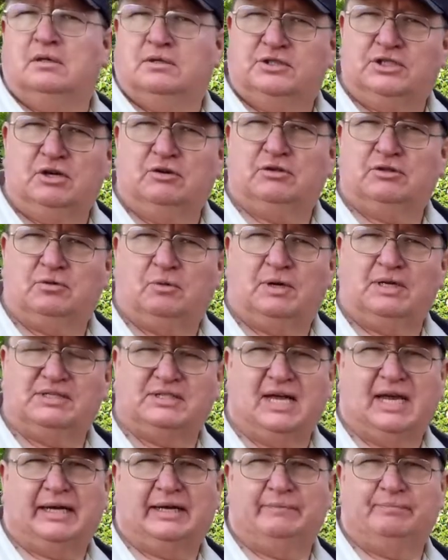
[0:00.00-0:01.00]
June the
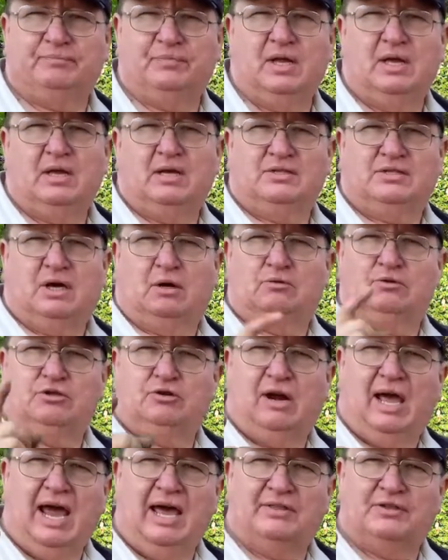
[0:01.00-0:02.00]
twenty-second. So
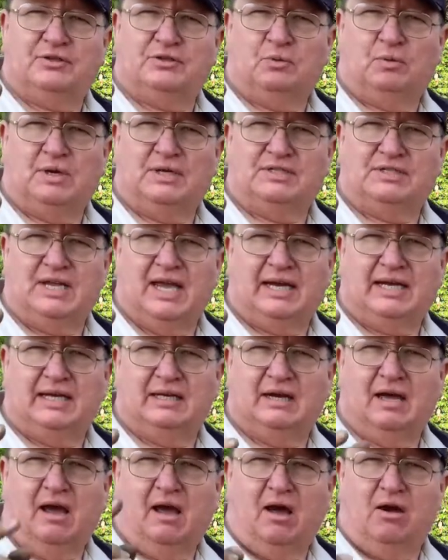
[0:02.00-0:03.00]
July the
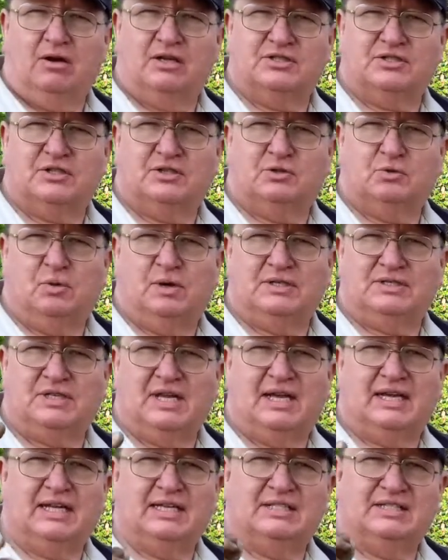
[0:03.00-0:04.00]
twenty-second, August the
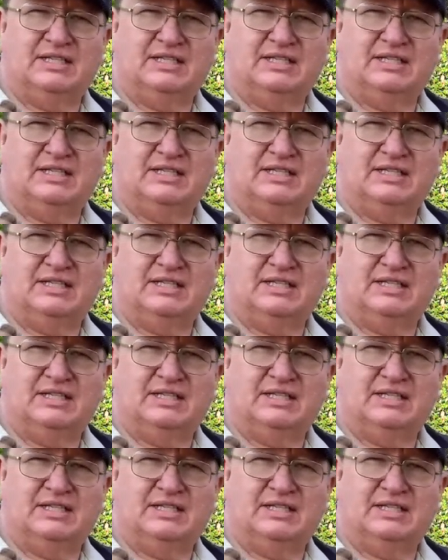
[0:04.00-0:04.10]
twenty-second,